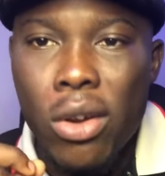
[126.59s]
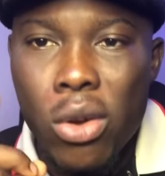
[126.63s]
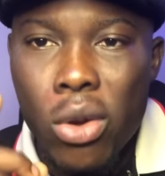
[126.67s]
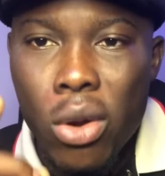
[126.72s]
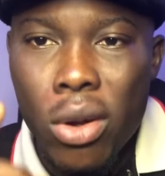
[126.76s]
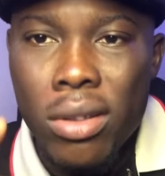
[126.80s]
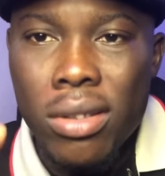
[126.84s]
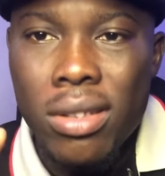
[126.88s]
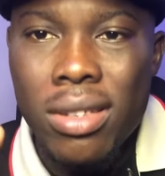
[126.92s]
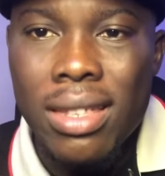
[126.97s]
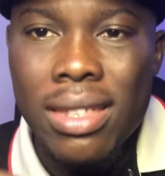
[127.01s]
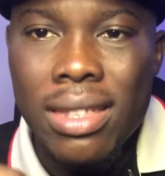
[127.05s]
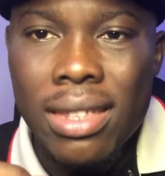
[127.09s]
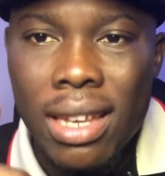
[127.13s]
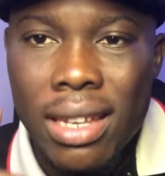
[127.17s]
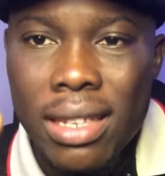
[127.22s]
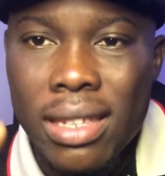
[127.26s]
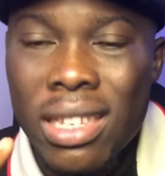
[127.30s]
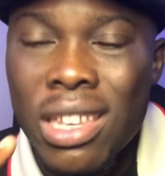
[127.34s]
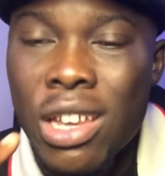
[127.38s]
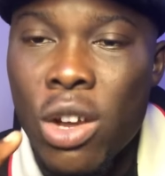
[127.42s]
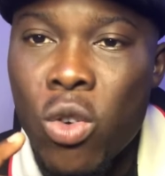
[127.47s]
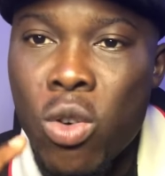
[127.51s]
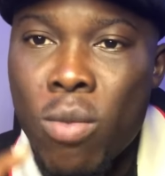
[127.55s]
Don't
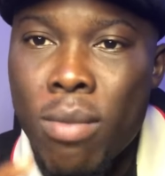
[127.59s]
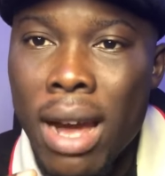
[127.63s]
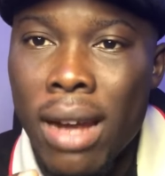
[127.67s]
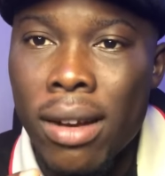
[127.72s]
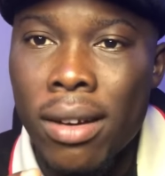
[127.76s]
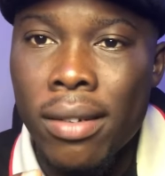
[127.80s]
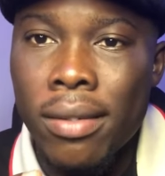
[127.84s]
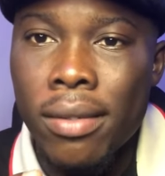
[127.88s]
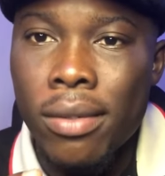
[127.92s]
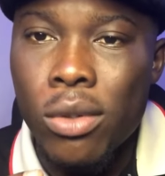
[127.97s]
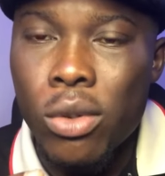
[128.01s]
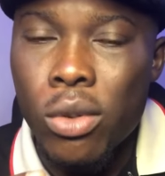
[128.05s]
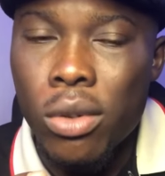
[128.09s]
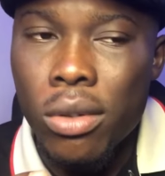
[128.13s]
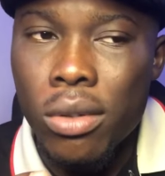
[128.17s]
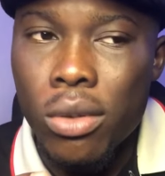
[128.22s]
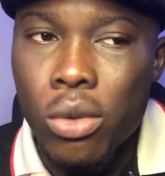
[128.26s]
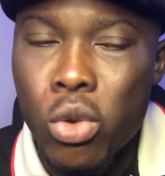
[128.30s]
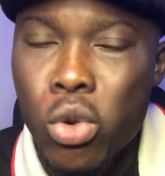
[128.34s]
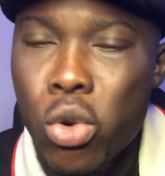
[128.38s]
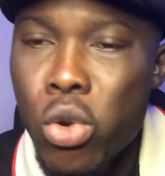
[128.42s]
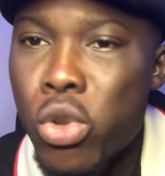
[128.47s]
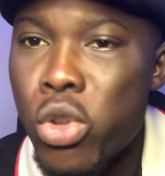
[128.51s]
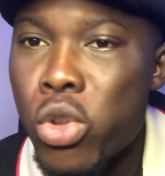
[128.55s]
date a woman
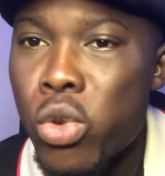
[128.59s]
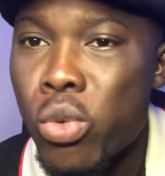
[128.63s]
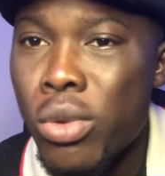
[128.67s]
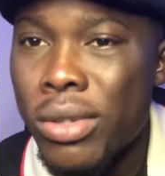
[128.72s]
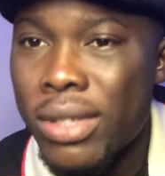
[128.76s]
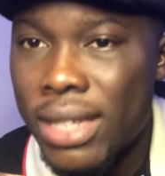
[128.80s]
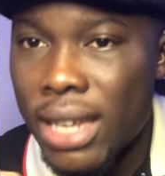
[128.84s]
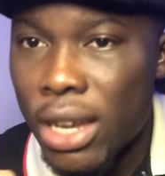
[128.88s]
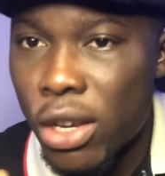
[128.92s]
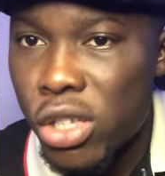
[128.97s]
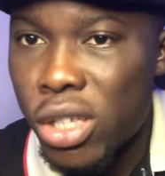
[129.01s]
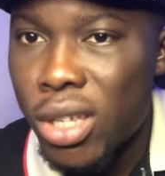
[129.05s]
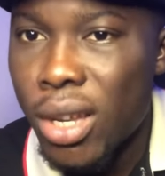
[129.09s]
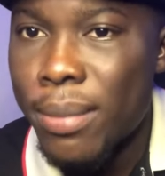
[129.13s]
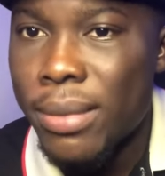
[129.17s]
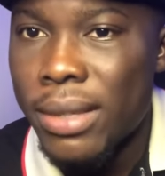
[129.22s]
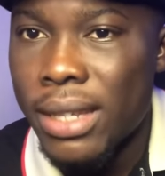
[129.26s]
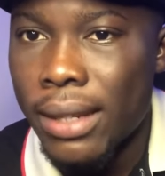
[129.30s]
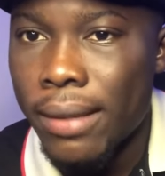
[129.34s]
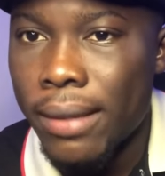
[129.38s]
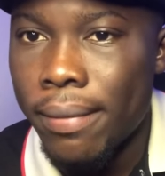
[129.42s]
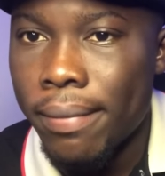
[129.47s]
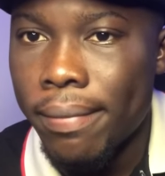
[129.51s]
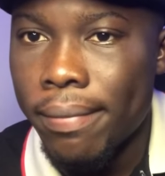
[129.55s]
who you will tell
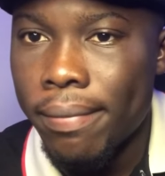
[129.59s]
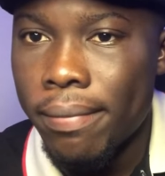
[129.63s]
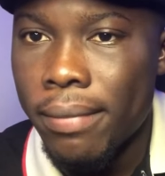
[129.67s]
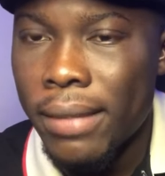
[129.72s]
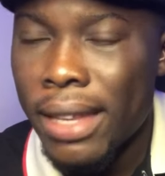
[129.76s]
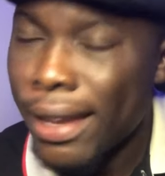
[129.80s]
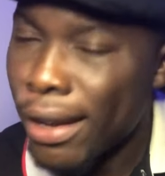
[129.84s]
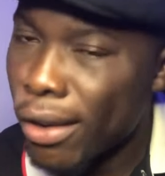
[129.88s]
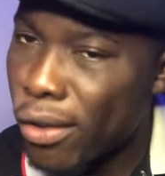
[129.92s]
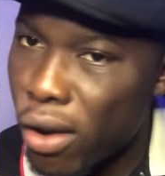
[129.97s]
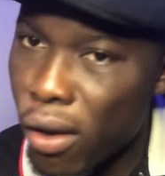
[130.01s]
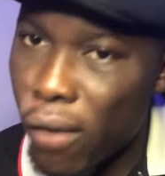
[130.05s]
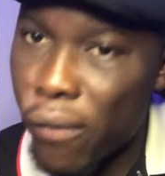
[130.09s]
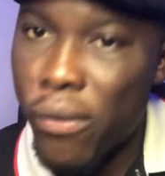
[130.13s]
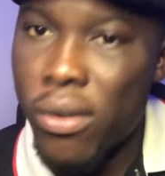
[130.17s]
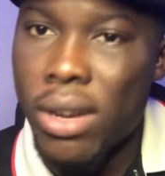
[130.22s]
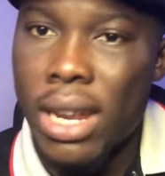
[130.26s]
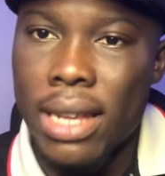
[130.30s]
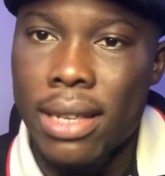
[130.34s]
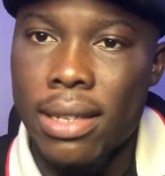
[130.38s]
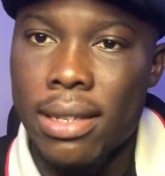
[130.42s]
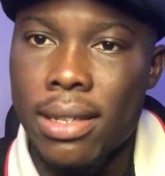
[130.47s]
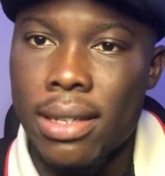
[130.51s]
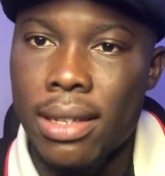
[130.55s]
something in
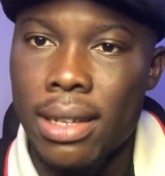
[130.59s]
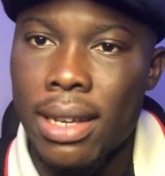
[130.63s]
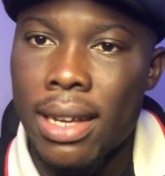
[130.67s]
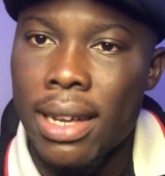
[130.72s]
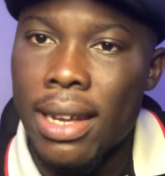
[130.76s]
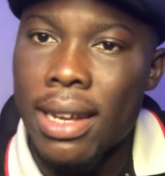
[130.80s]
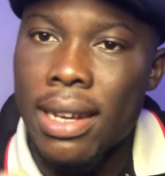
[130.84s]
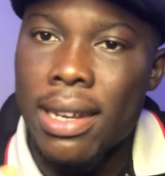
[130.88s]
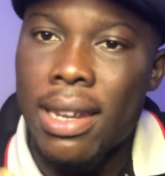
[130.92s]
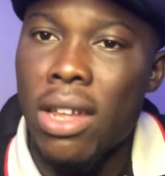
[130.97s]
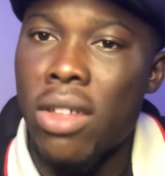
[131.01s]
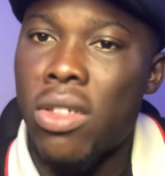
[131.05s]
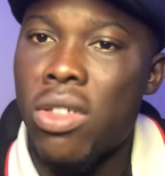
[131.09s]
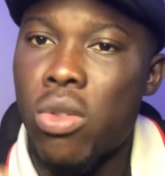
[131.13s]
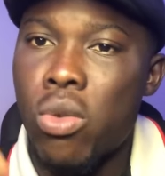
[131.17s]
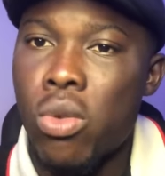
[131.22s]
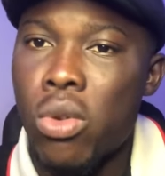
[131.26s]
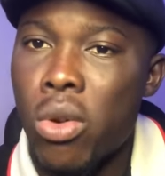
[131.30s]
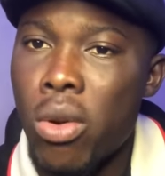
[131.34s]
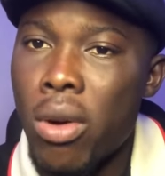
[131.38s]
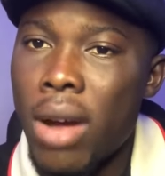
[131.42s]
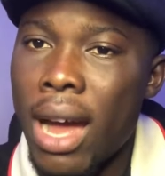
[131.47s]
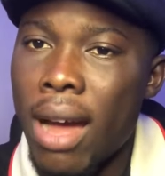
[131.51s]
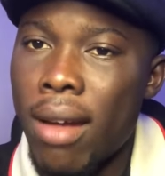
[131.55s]
confidence, then
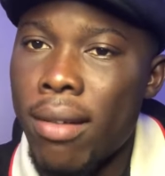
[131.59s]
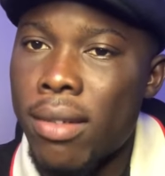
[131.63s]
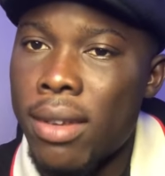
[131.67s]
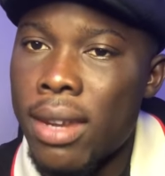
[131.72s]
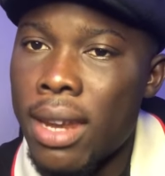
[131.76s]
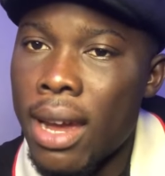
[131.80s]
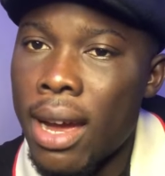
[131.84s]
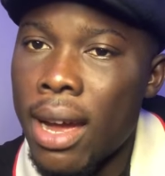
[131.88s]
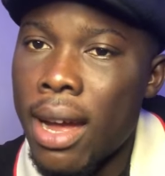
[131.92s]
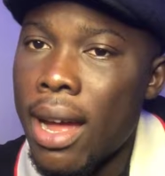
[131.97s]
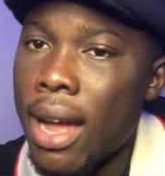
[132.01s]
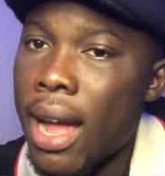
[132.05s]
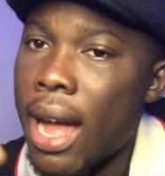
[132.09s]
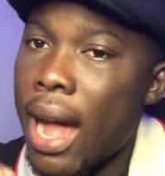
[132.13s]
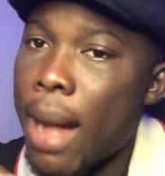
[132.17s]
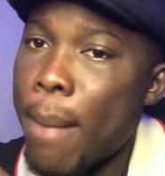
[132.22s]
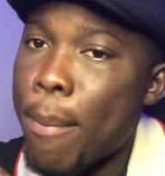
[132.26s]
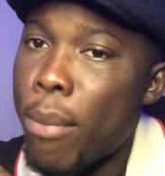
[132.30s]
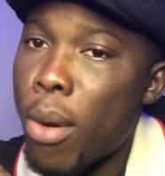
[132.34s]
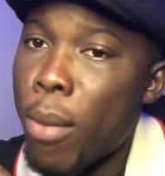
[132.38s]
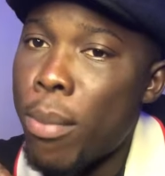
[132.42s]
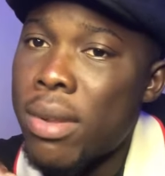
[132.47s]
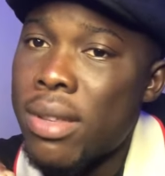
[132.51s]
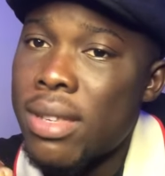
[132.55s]
she'll go out there
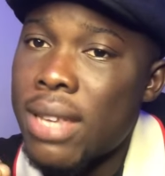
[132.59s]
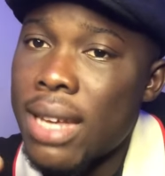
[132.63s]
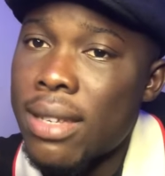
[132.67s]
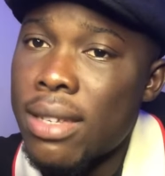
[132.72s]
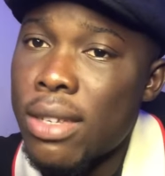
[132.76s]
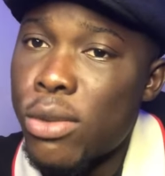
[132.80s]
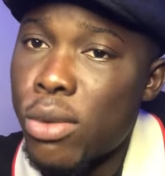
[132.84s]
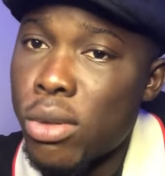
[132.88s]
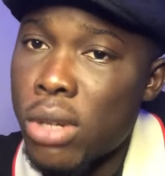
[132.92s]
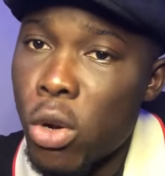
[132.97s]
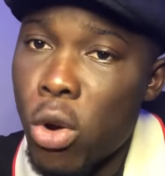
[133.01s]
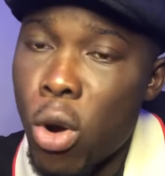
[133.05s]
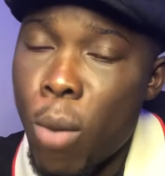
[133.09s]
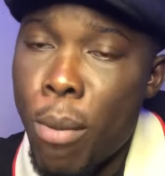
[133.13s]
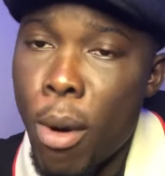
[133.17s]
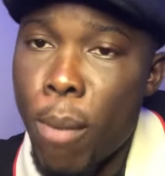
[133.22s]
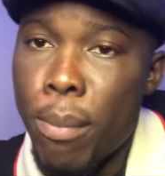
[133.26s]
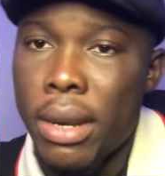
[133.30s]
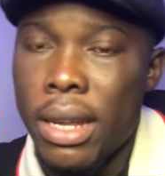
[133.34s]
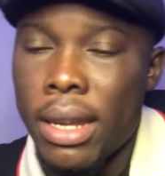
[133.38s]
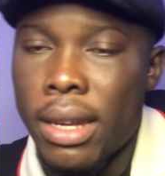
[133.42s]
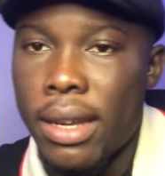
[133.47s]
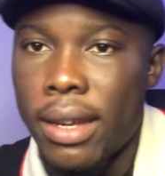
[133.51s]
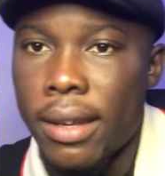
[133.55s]
and publicize it to the whole
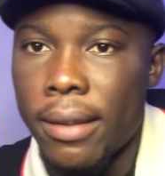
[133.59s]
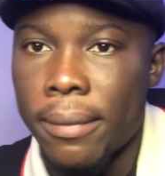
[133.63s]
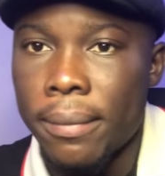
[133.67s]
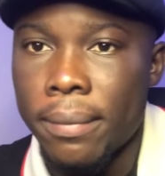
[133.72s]
public.